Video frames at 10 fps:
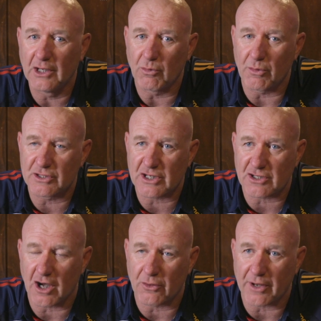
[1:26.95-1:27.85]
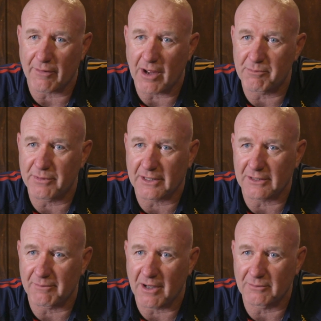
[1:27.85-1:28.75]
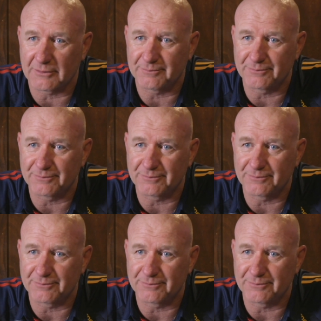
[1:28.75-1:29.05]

will we just hold our own pick at the moment?